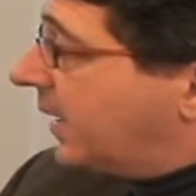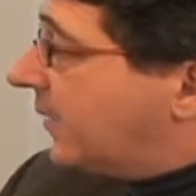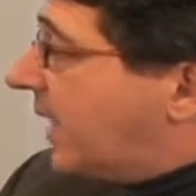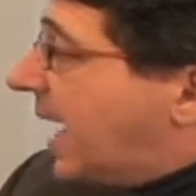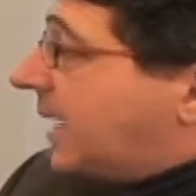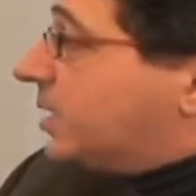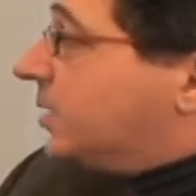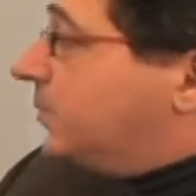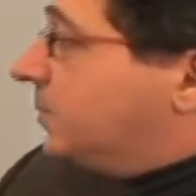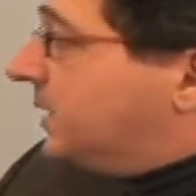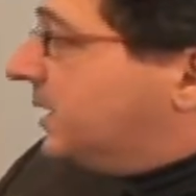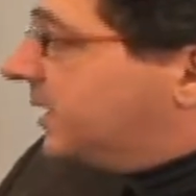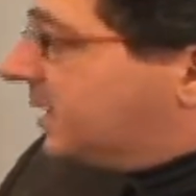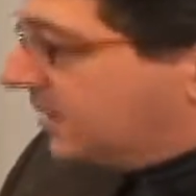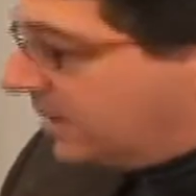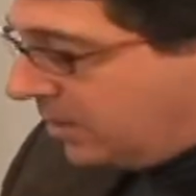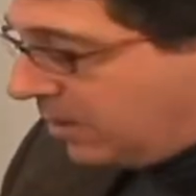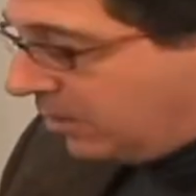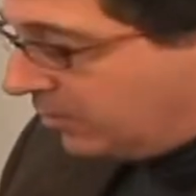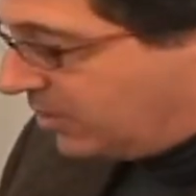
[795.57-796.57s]
And that could
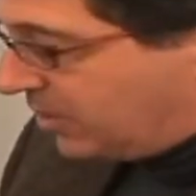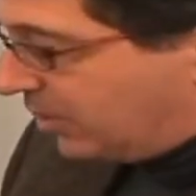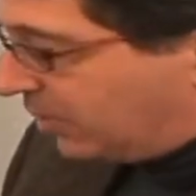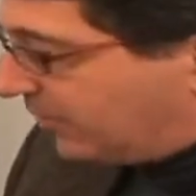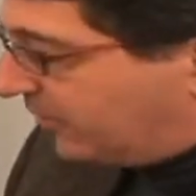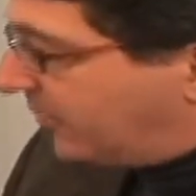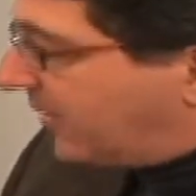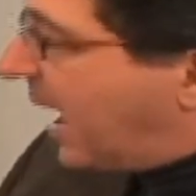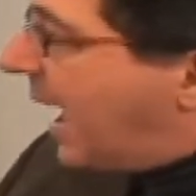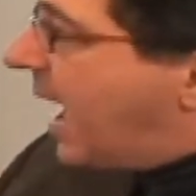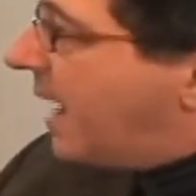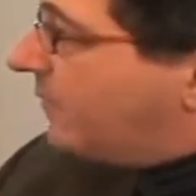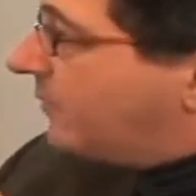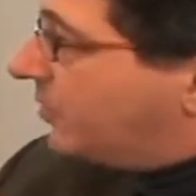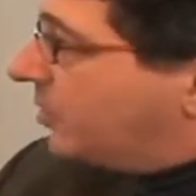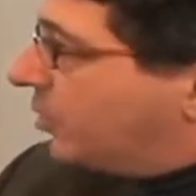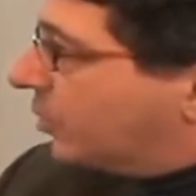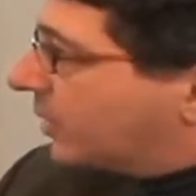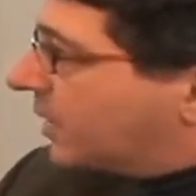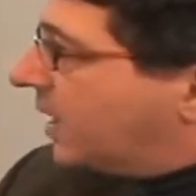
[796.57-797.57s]
be, you know, to your
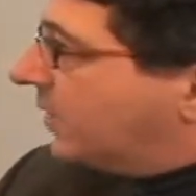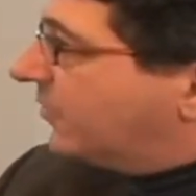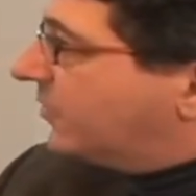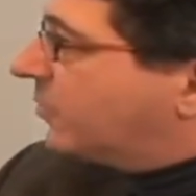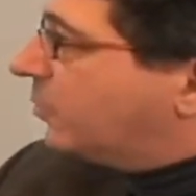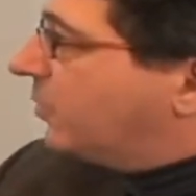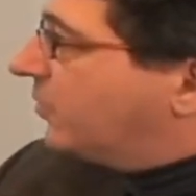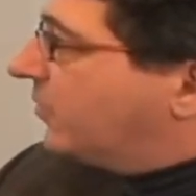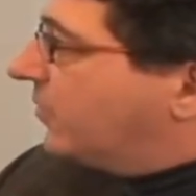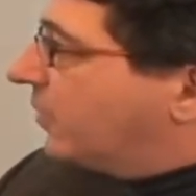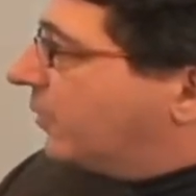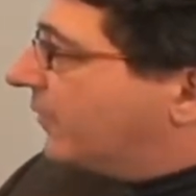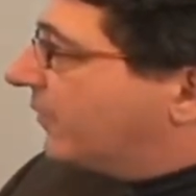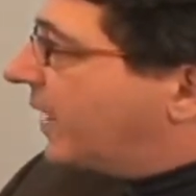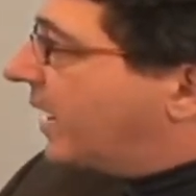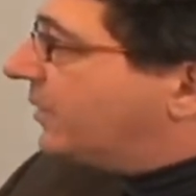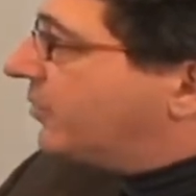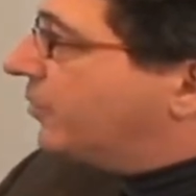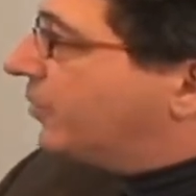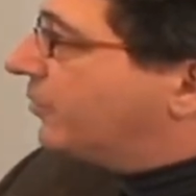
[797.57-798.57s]
staff, to your customers, to your
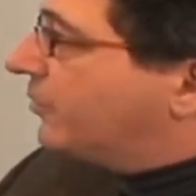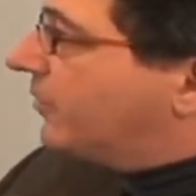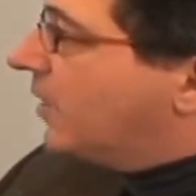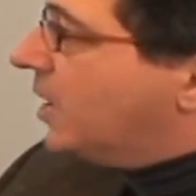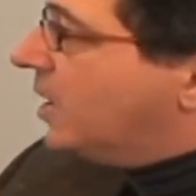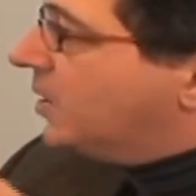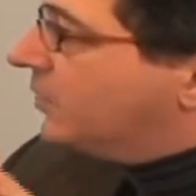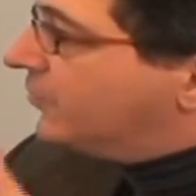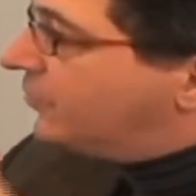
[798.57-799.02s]
vendors.